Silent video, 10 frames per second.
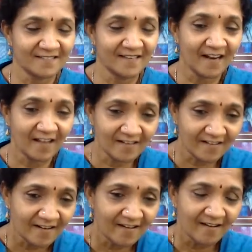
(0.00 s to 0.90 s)
there
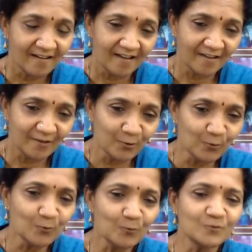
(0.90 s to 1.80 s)
are a
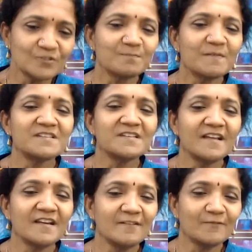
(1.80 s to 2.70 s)
huge
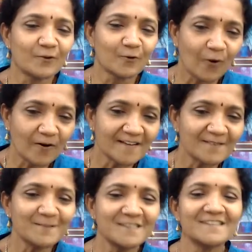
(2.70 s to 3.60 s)
machinery for
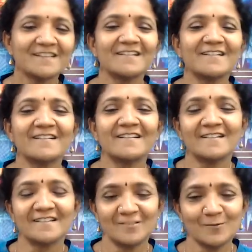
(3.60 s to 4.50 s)
non-Hermitian
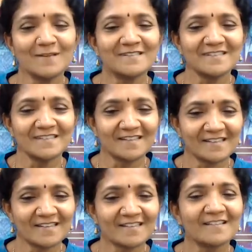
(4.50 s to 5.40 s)
situations.